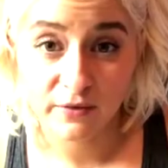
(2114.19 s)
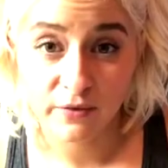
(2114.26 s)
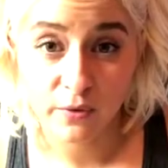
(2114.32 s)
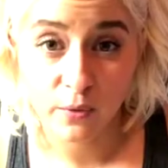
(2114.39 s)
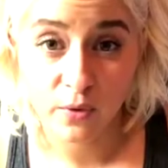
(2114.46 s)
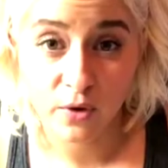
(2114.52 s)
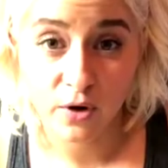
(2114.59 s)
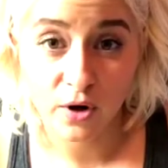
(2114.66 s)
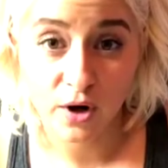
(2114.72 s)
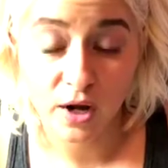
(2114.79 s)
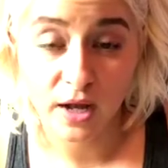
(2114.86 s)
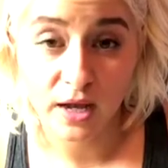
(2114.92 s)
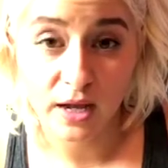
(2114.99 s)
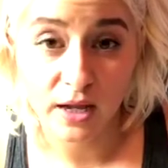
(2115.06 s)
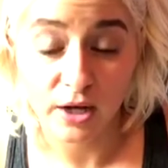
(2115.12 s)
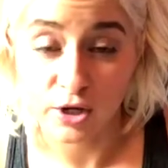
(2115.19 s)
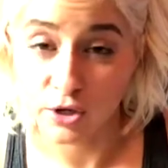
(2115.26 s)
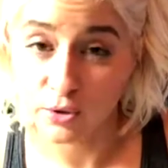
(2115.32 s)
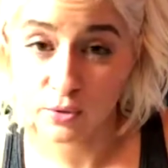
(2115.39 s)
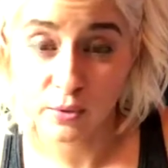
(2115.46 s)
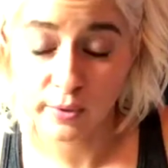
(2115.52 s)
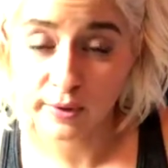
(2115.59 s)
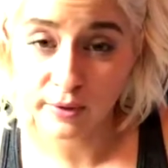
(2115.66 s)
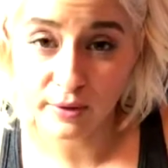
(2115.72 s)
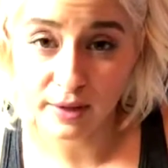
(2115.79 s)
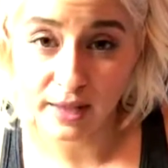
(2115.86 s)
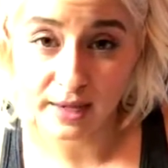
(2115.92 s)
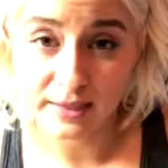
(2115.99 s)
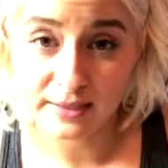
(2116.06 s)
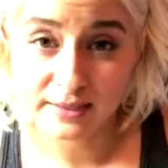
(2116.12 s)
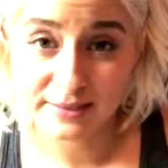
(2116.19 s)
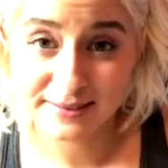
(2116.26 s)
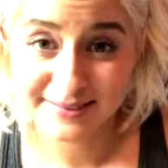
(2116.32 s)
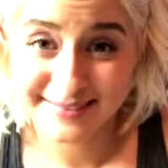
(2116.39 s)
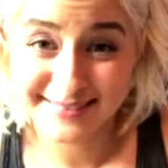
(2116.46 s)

for a new oil class.